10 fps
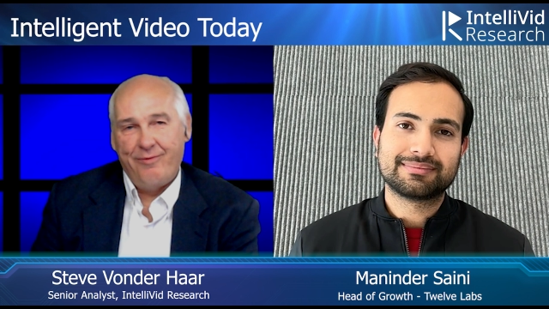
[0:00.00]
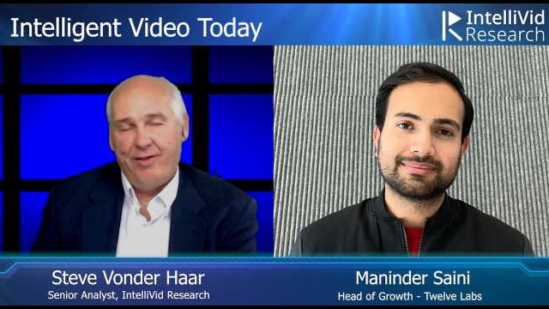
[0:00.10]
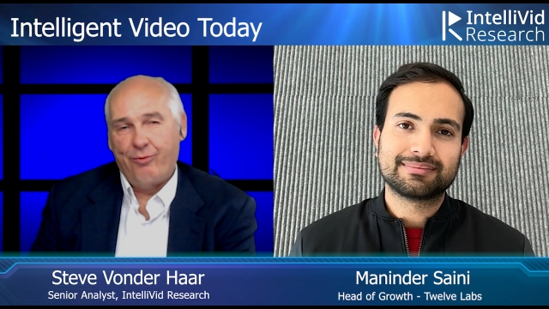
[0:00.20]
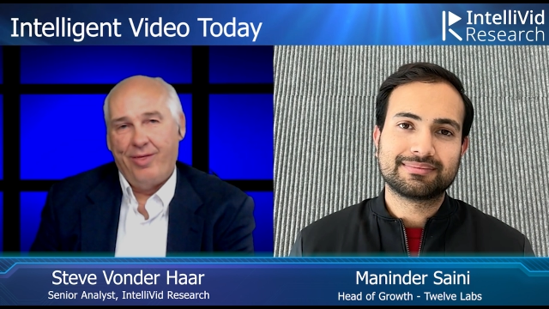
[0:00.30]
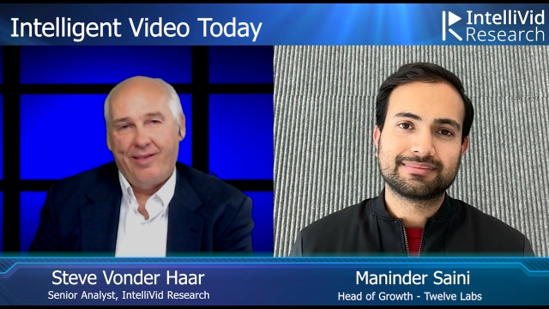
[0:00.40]

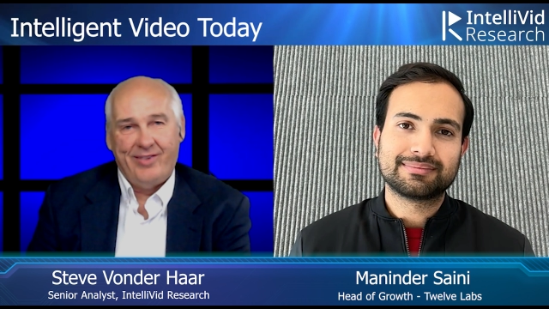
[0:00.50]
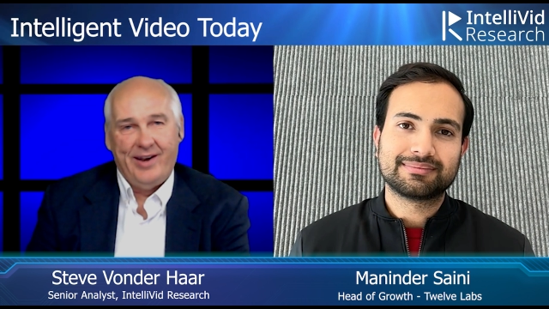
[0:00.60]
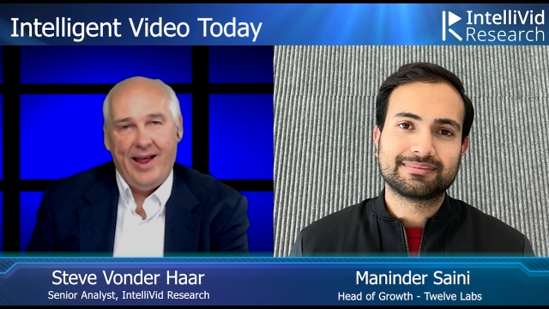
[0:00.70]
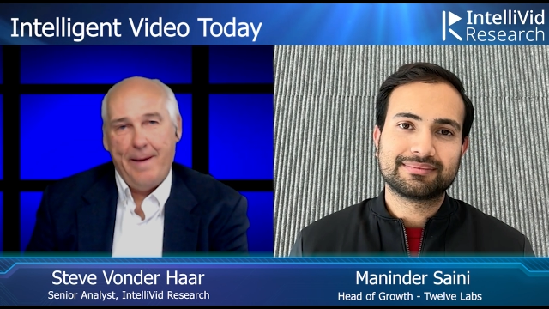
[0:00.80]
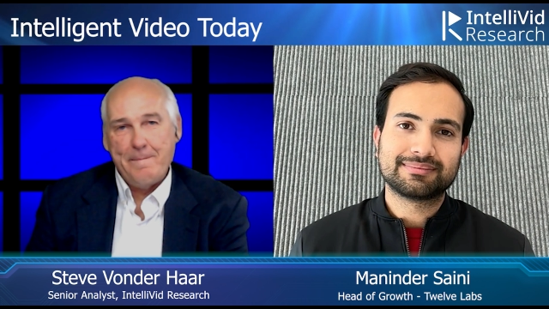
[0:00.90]
Speaker 1: to visit with
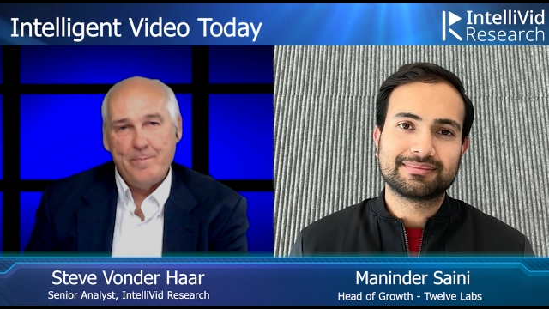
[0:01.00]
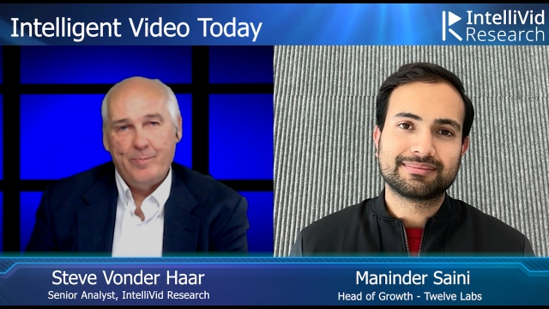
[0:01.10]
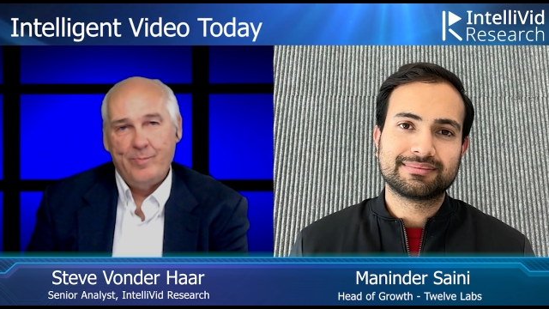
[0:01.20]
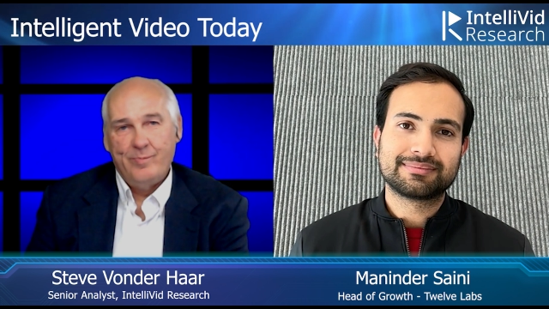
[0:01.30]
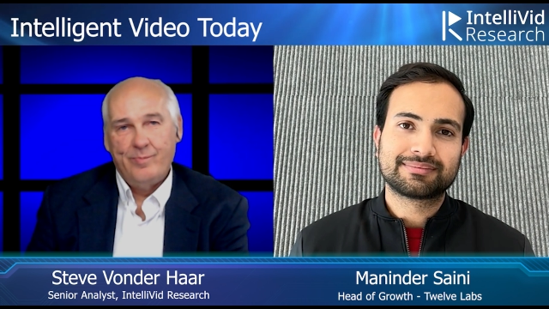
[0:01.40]
us today.
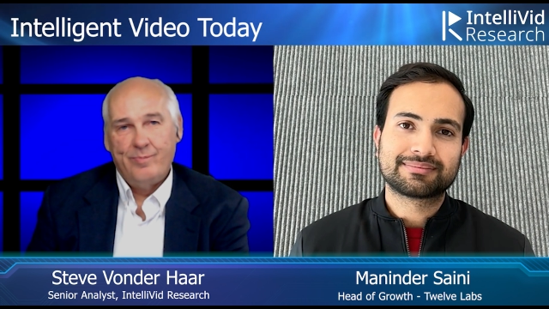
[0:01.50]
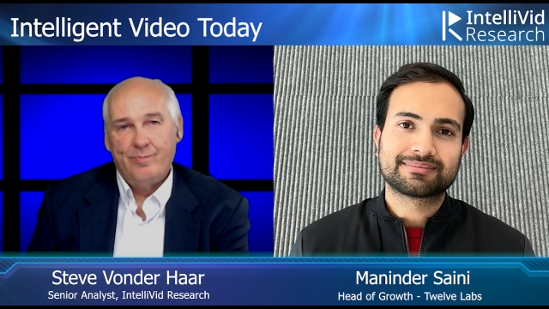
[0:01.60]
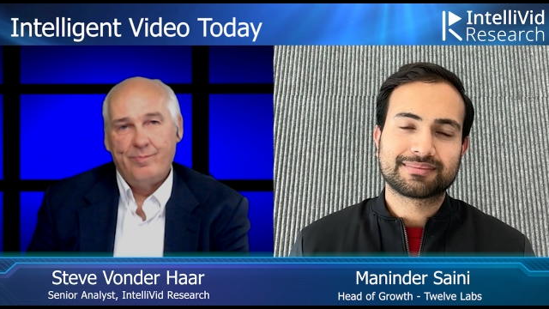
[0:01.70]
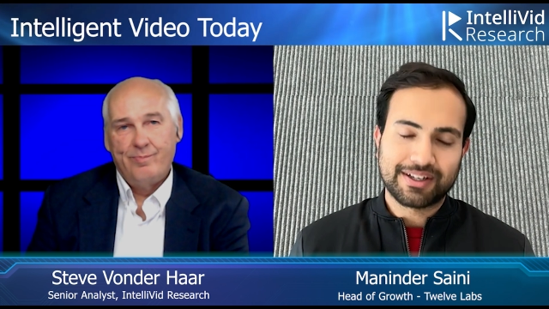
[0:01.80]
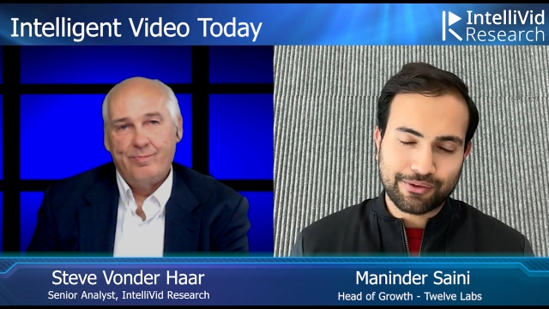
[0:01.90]

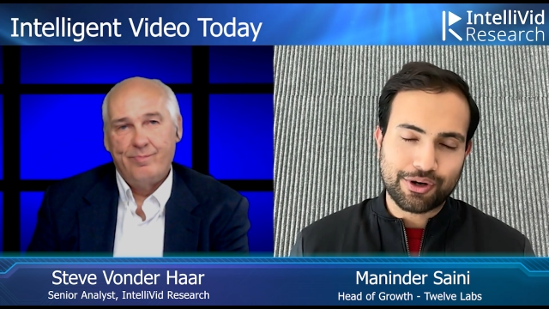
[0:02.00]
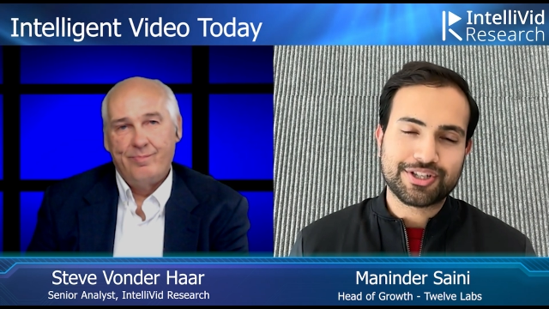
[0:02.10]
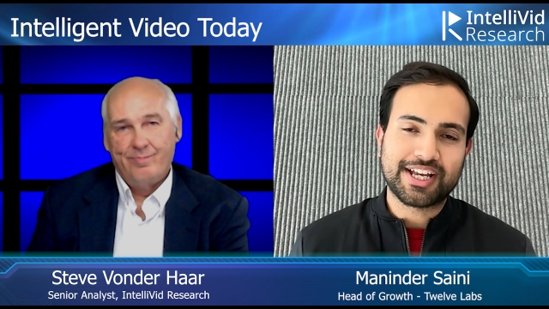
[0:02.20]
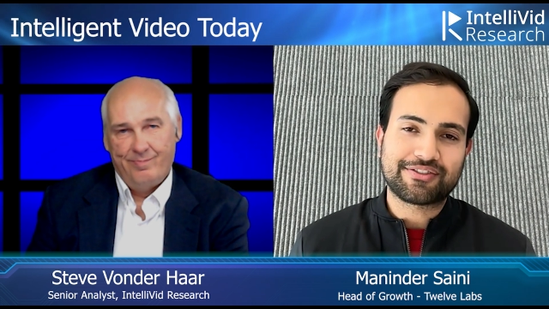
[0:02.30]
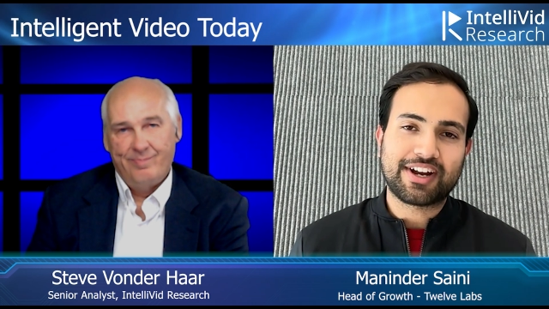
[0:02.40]
Speaker 2: Of
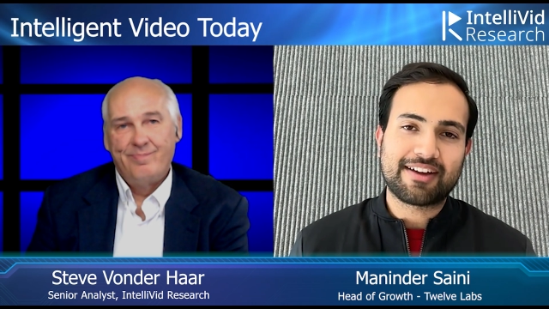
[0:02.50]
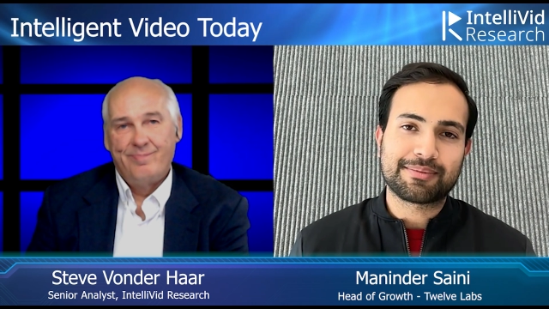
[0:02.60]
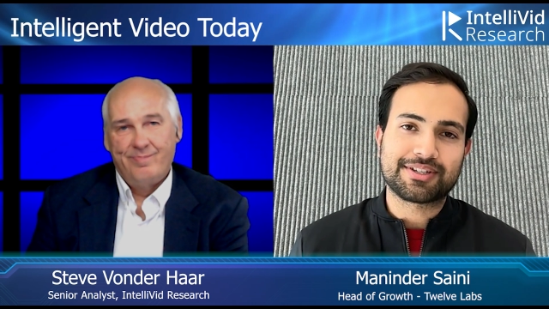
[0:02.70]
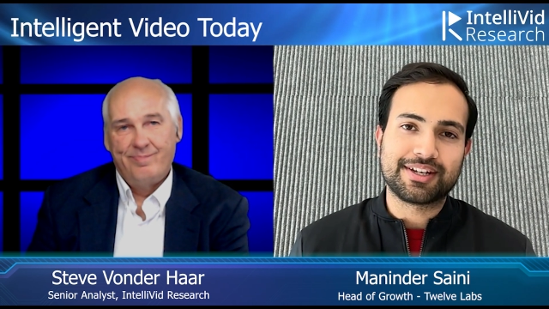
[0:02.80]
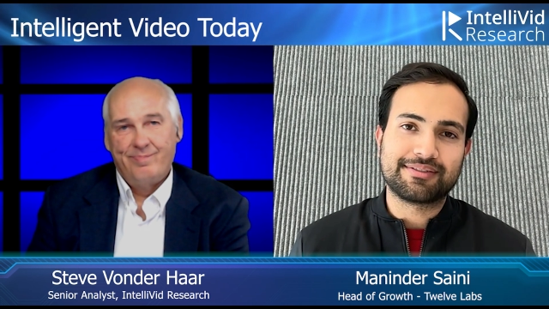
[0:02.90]
course. Thanks for having
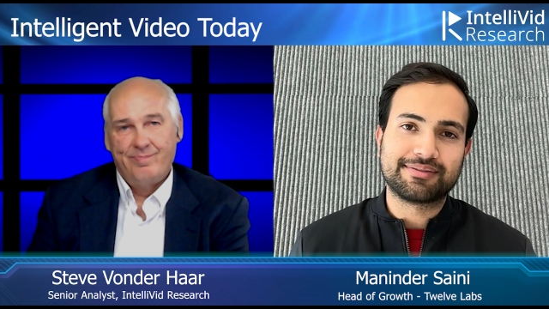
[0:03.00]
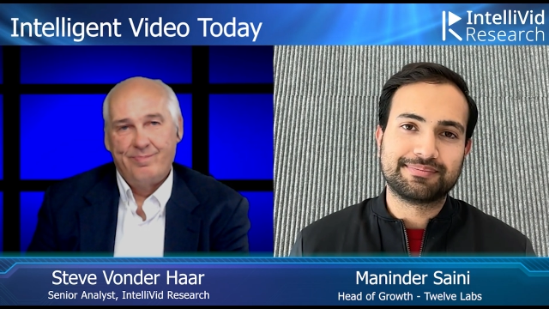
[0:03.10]
me, Steve.